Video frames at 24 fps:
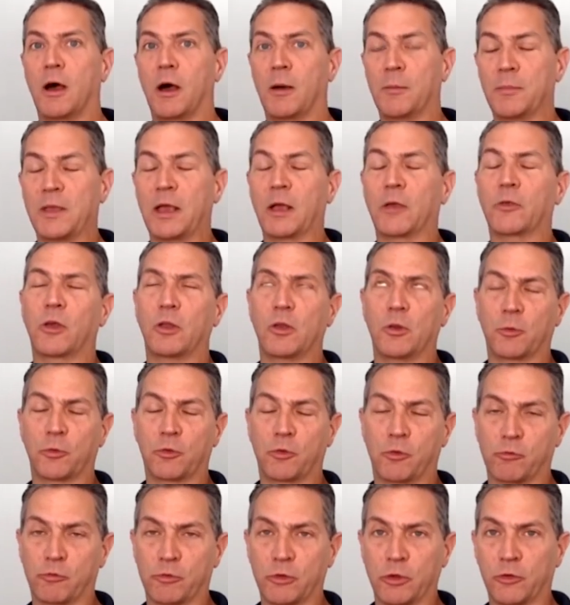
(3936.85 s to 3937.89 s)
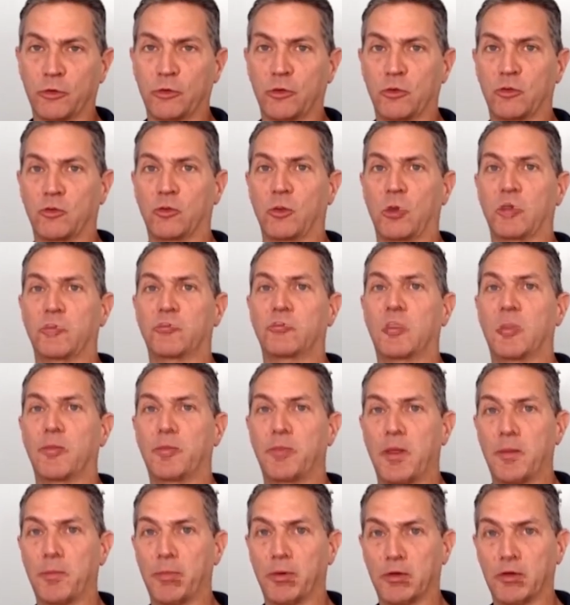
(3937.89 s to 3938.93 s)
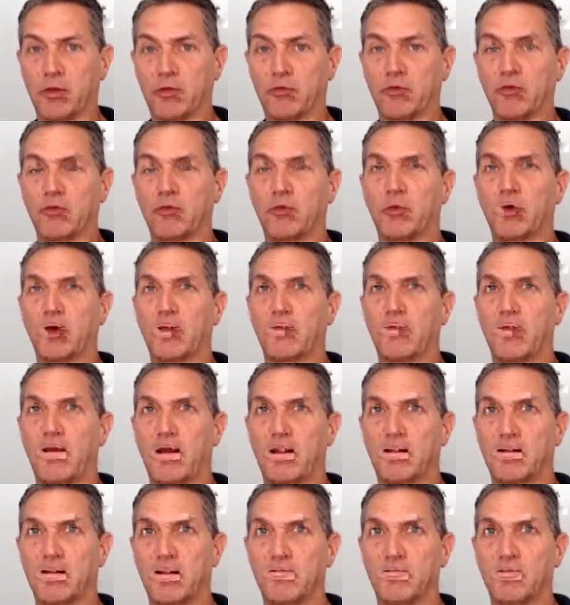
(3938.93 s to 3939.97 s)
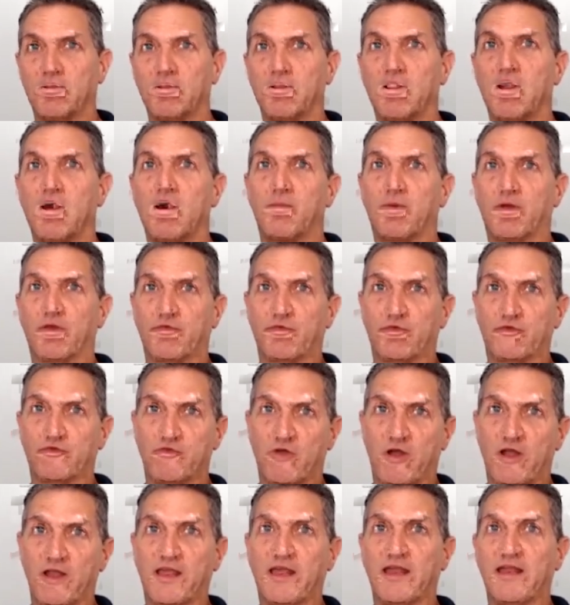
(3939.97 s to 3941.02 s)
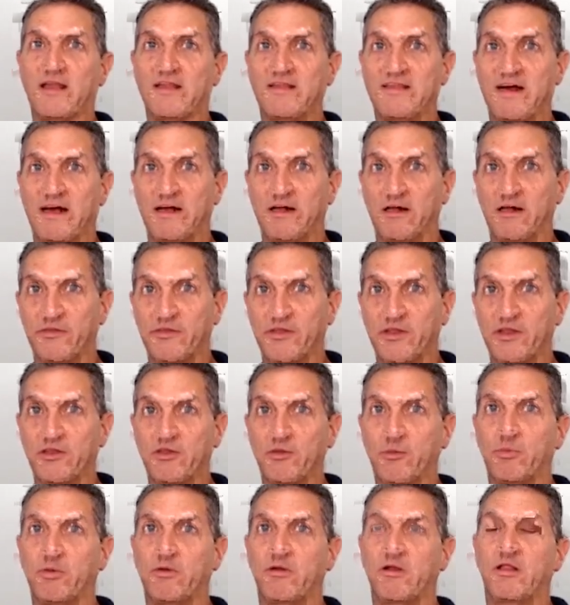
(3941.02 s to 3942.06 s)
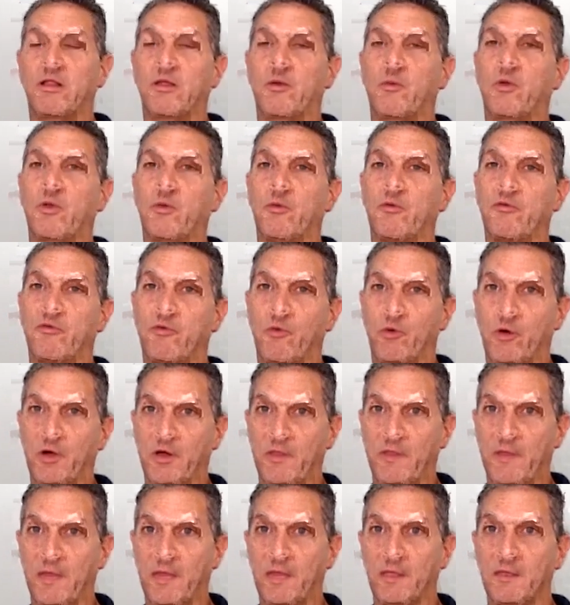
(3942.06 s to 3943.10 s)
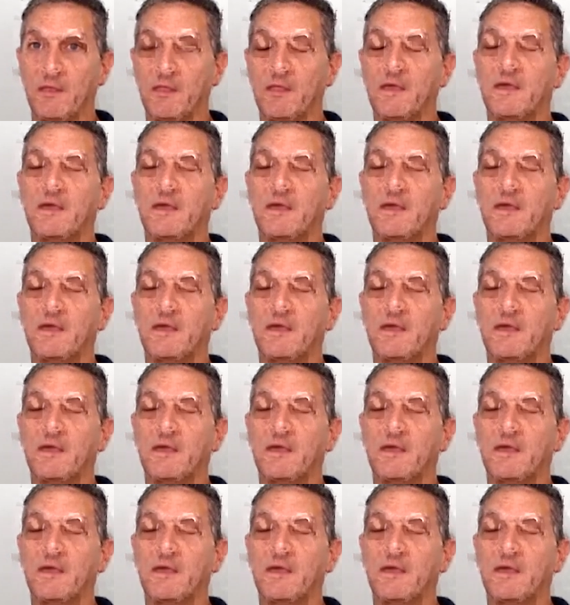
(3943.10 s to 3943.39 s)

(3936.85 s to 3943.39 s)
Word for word: Um, yes, I know it's a real situation if people listen to it at that level, but if you're trying to get it dialed in, you probably want to avoid that.